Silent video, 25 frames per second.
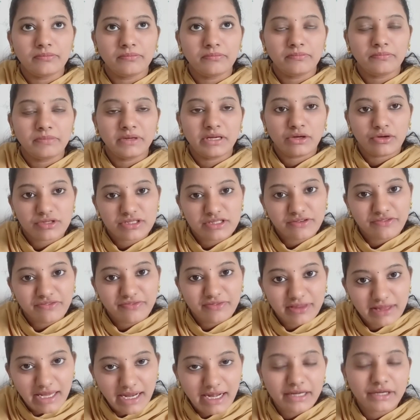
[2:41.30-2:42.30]
Because
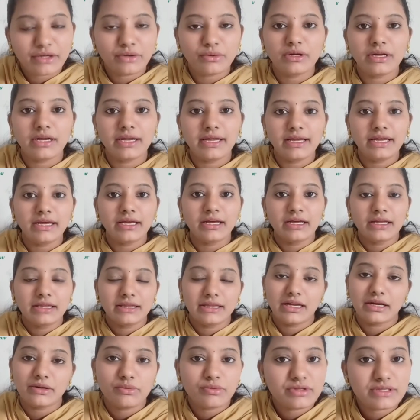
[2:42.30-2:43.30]
of that only,
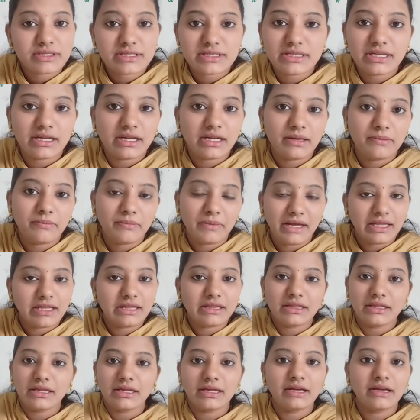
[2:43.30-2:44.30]
that was the
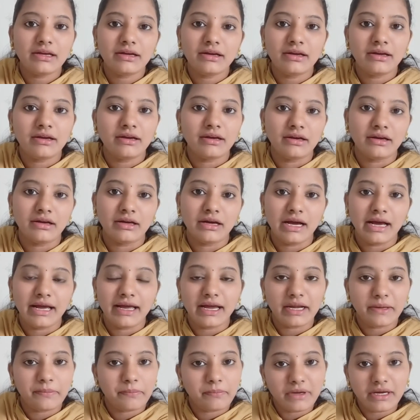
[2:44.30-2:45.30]
main thing I
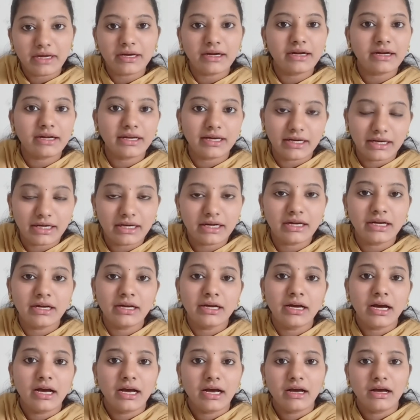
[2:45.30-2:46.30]
admired
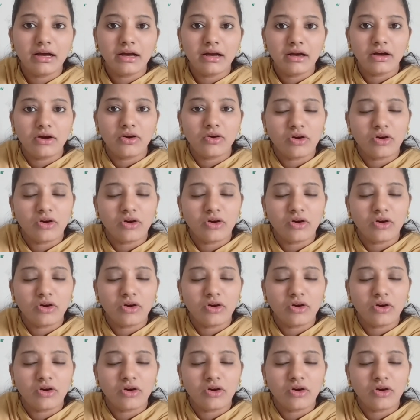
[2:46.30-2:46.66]
her.